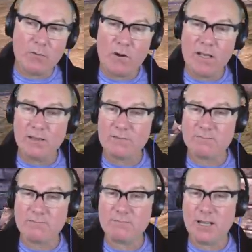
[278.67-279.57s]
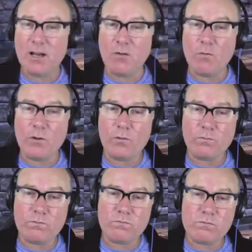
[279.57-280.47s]
be real a
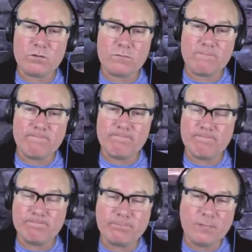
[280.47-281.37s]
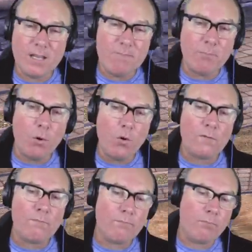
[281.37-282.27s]
real
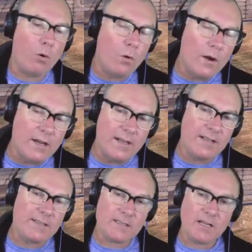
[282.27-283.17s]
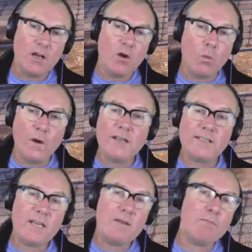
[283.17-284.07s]
important point is when
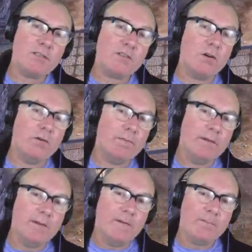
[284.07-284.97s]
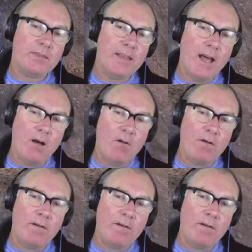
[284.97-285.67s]
it's in platoon. Now,